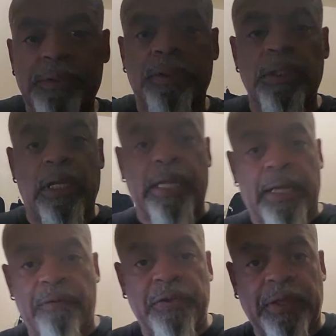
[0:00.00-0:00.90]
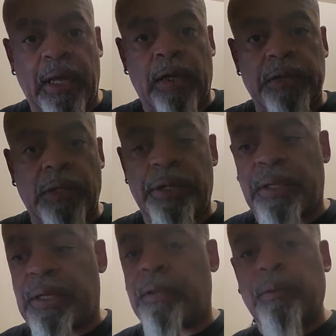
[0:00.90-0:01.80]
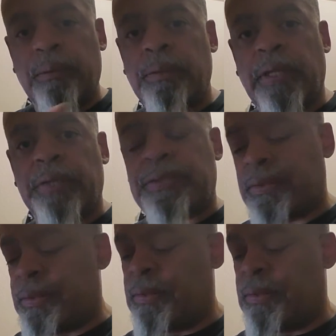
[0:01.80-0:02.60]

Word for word: to looking like everything else other than this?